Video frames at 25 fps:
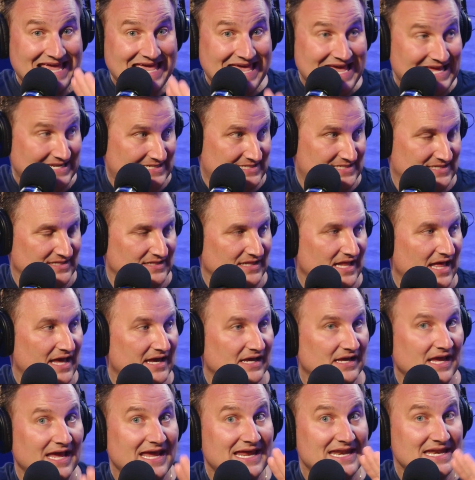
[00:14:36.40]
it.
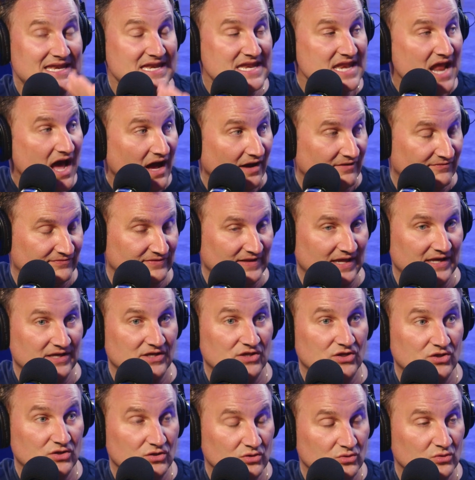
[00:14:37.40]
Like enough.
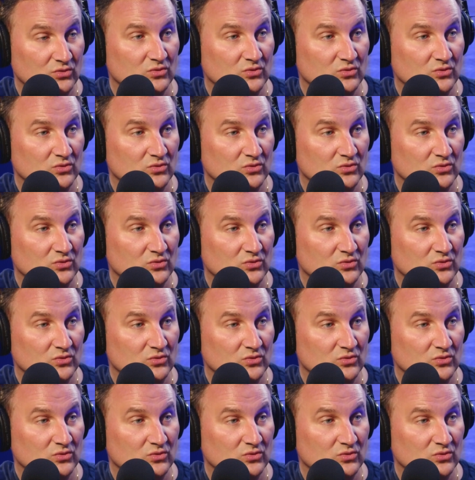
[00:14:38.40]
Like